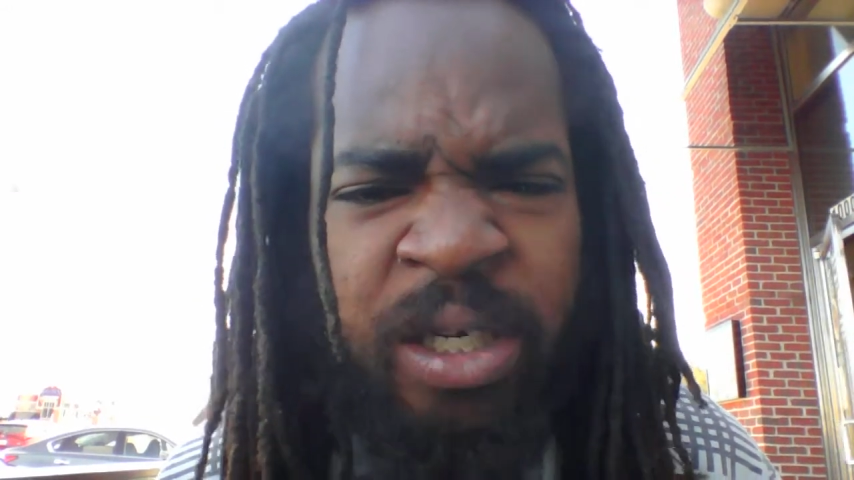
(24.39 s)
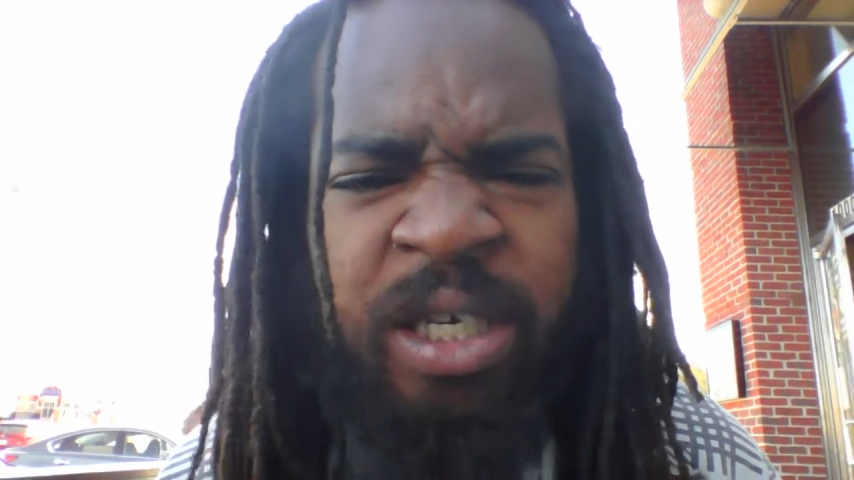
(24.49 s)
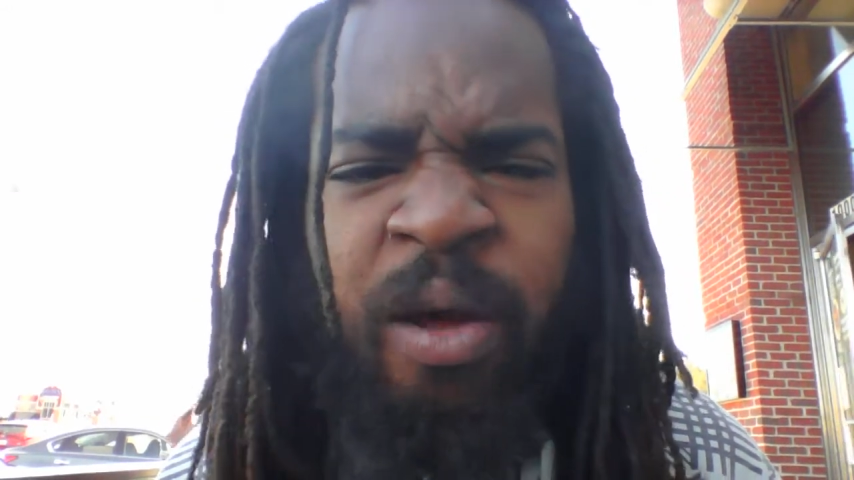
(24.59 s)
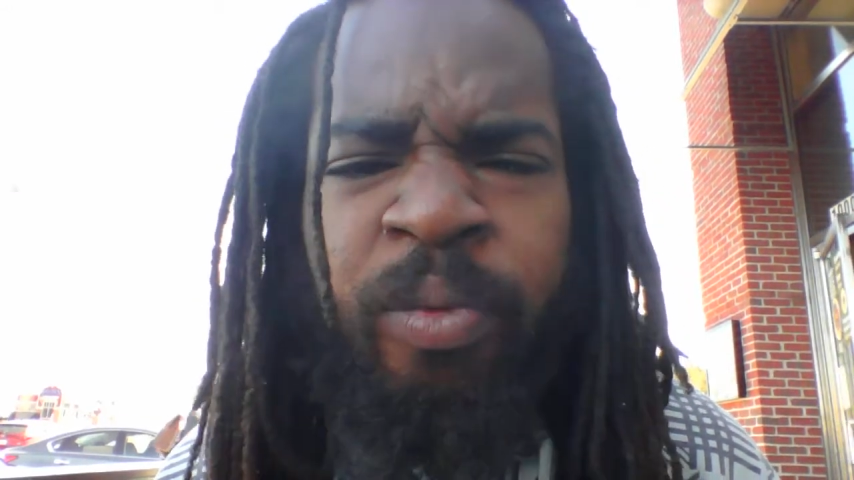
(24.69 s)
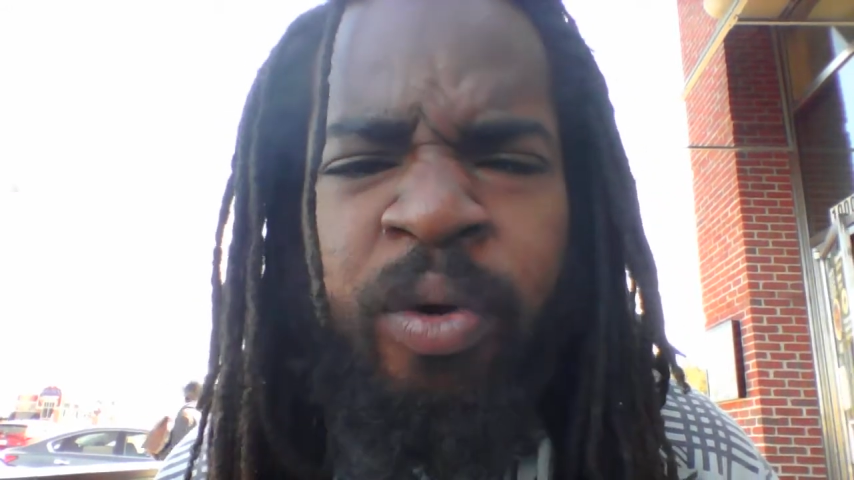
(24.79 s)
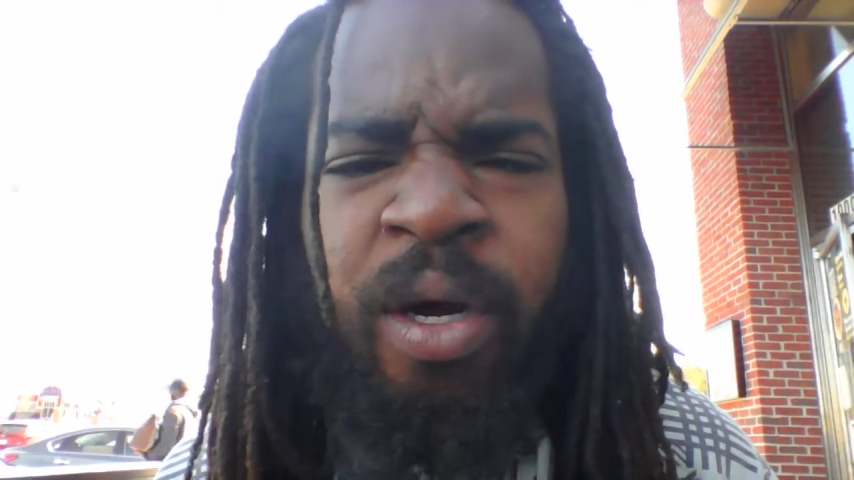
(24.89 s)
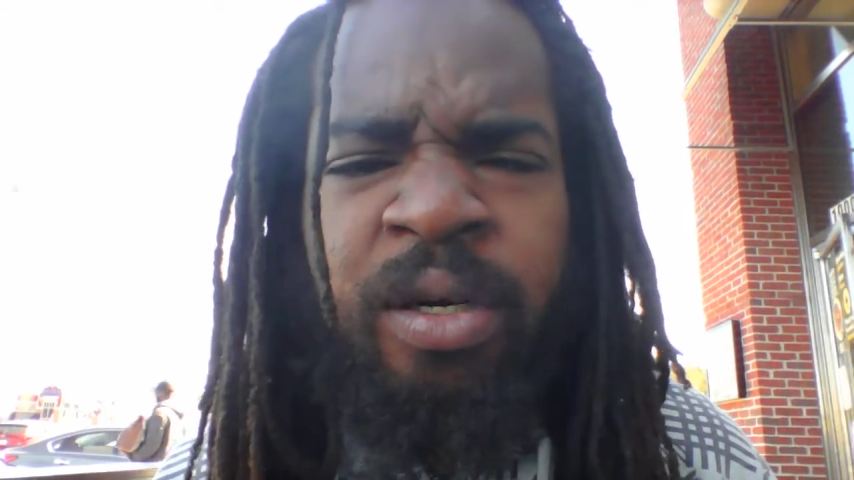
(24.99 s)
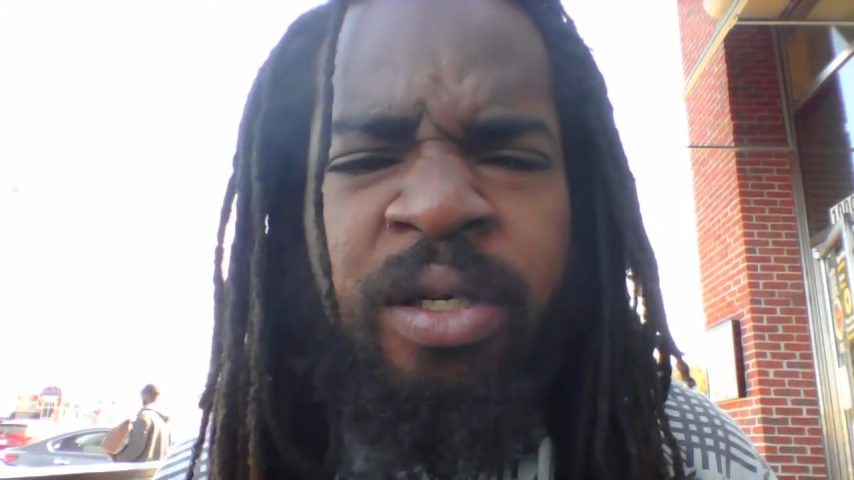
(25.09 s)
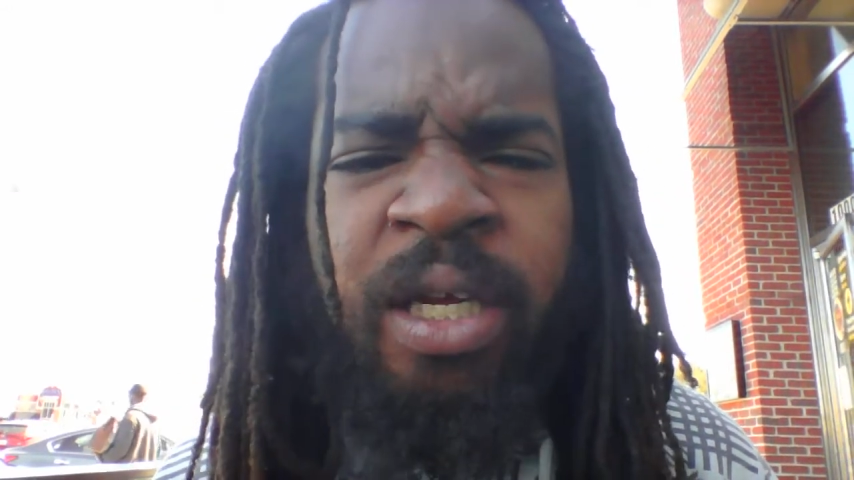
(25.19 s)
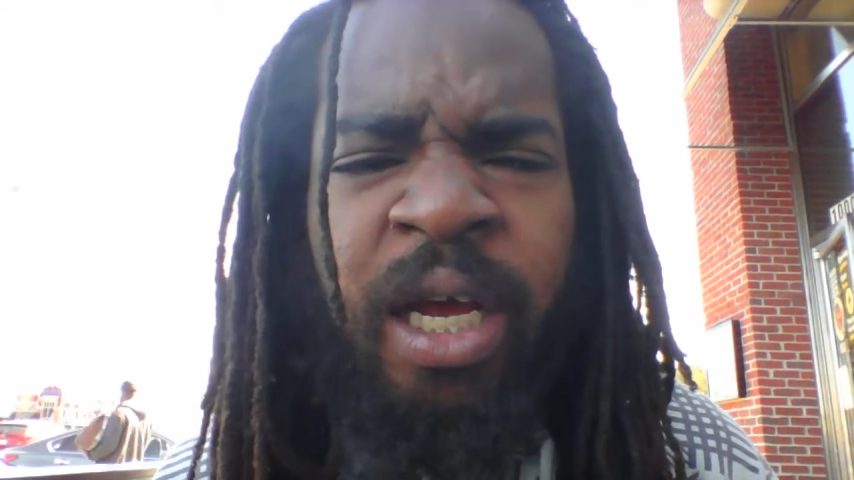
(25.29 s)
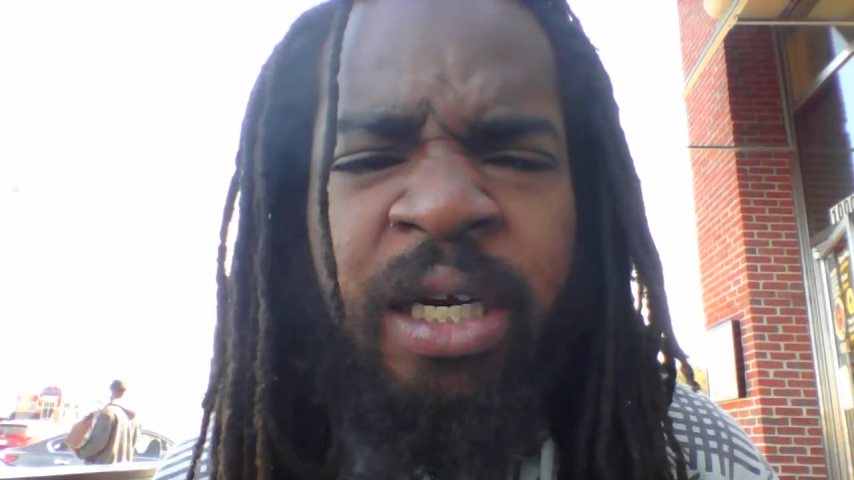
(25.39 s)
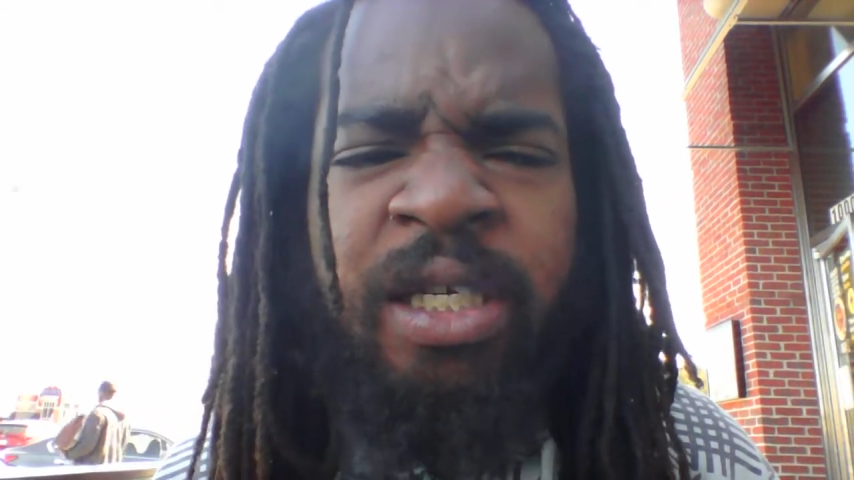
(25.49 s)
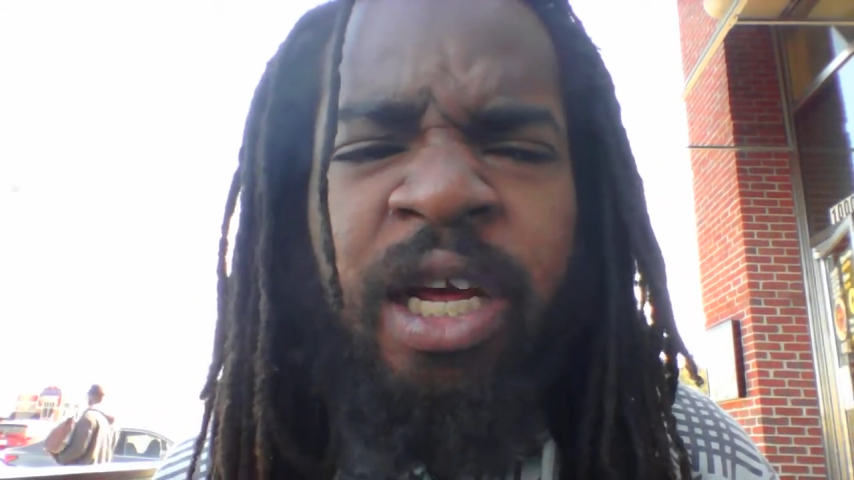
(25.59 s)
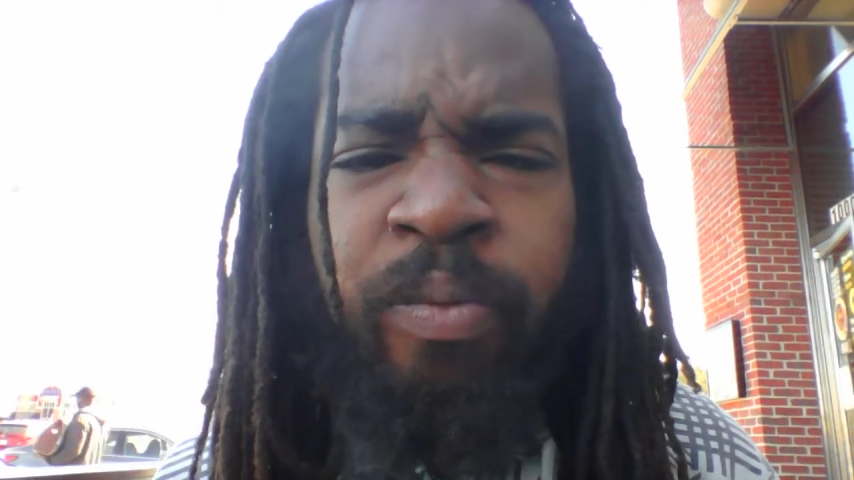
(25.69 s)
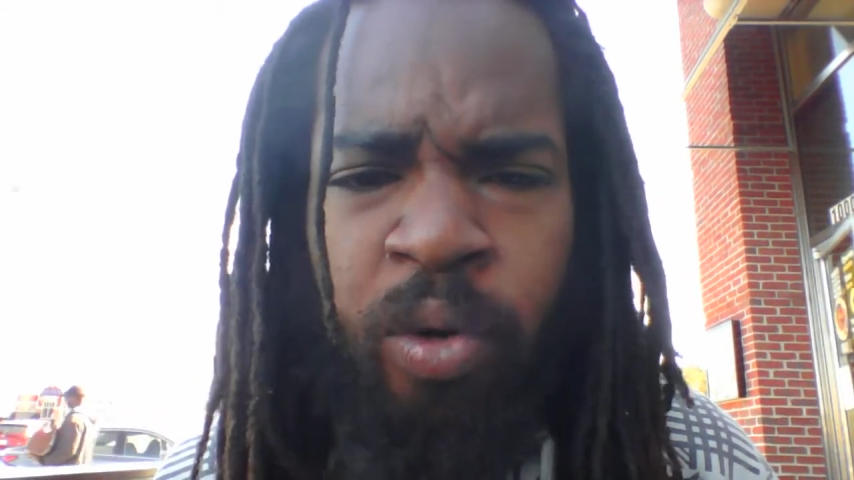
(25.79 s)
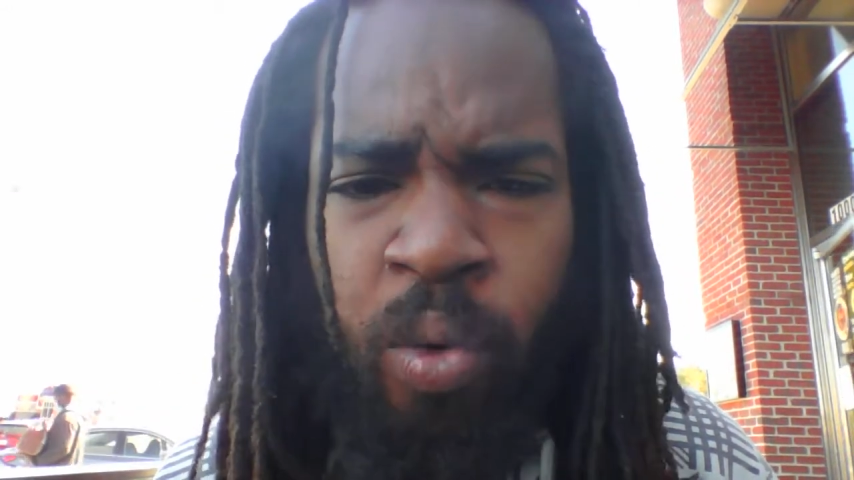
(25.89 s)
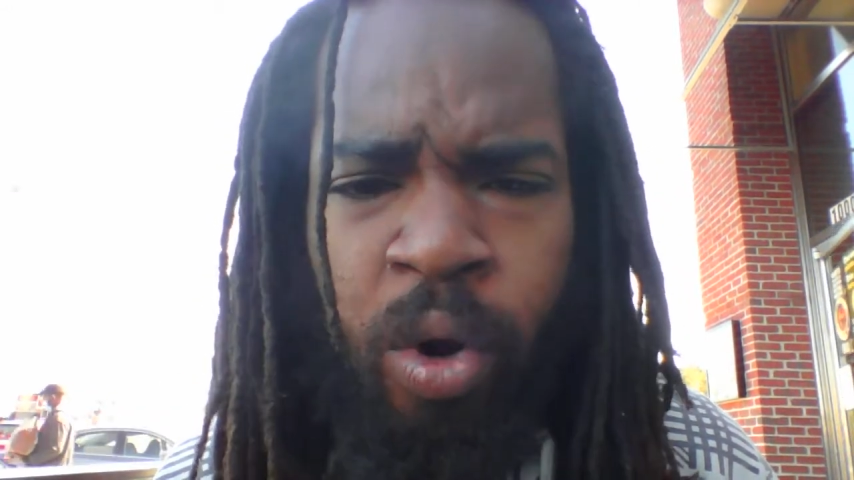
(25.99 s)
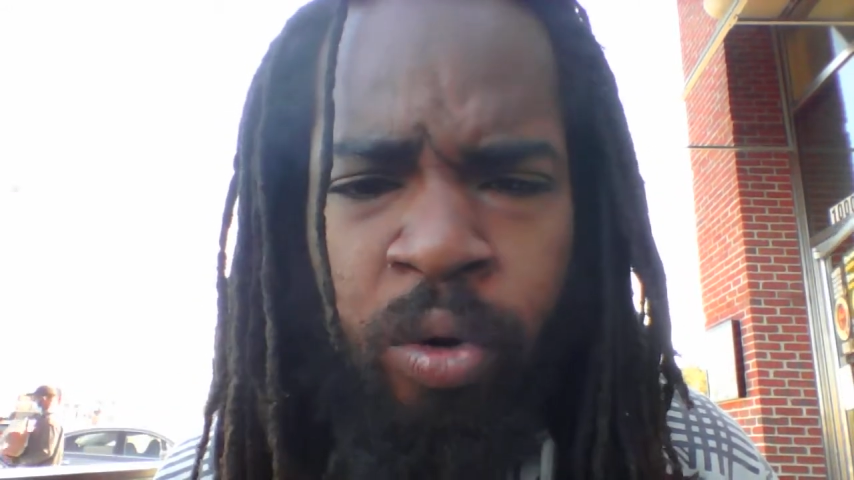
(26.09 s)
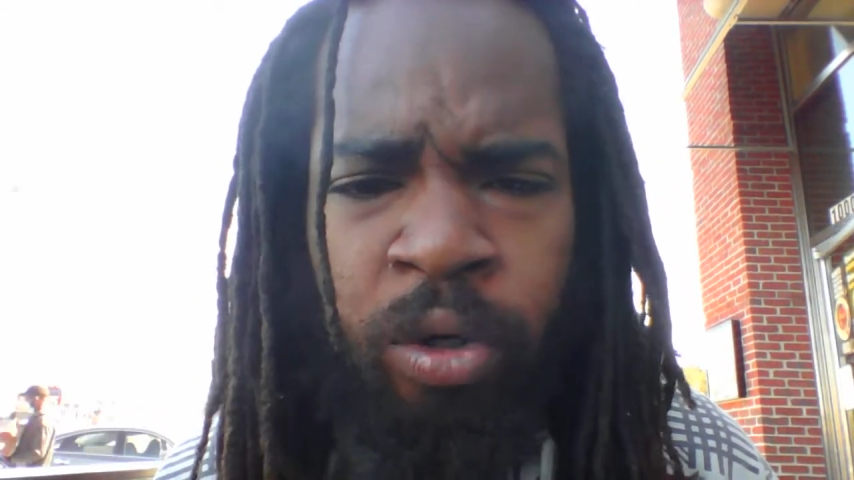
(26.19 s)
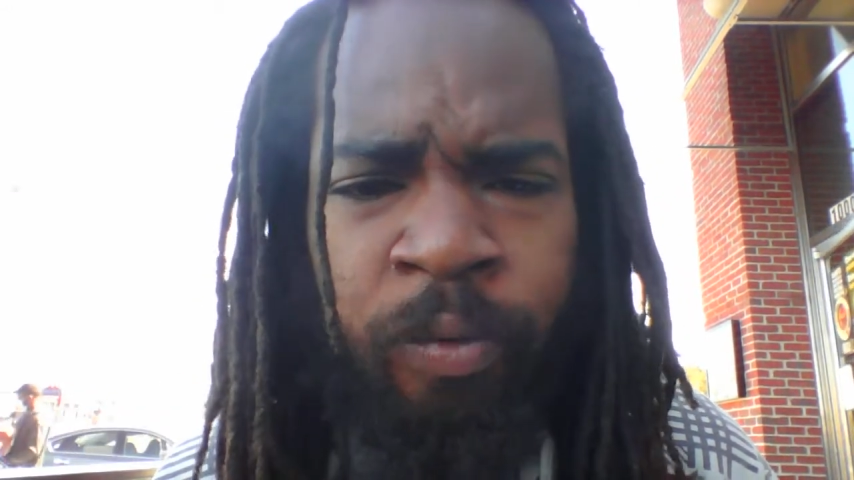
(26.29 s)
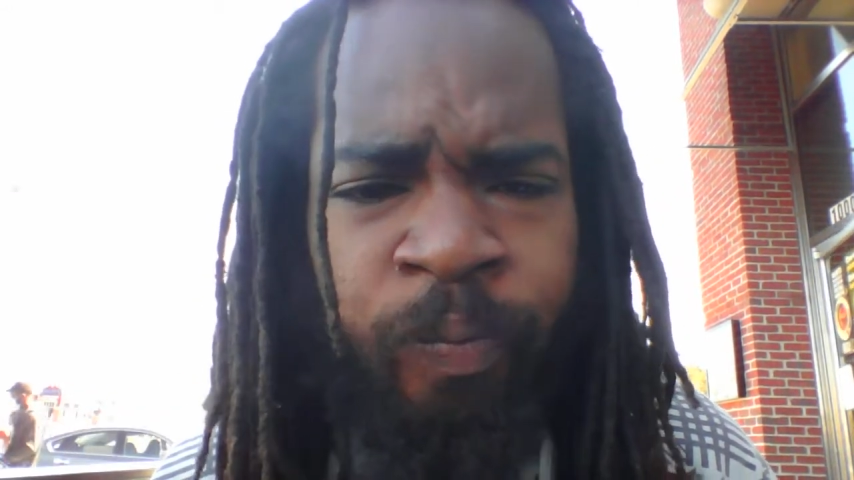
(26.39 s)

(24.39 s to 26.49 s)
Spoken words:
Some you'll understand, some you won't.